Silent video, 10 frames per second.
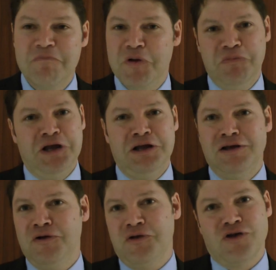
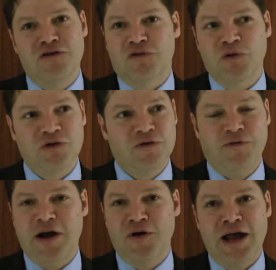meaning the judges were just
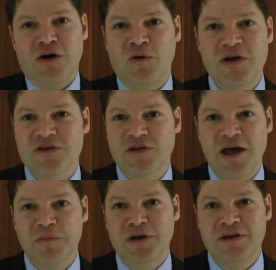firing out questions
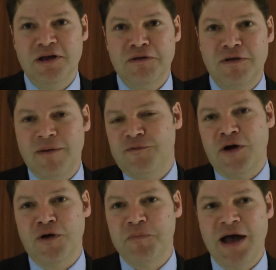at me, and I'm
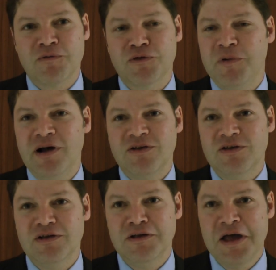firing back
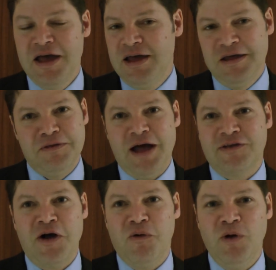responses, and
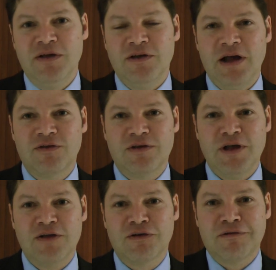that's how it went. And
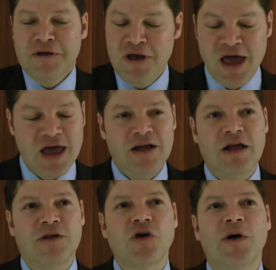
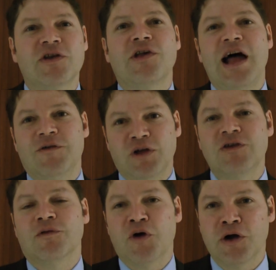it's always a sign of at
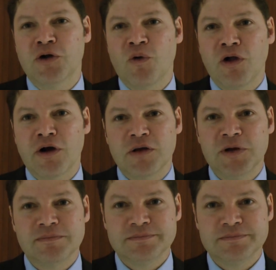least a very good oral argument.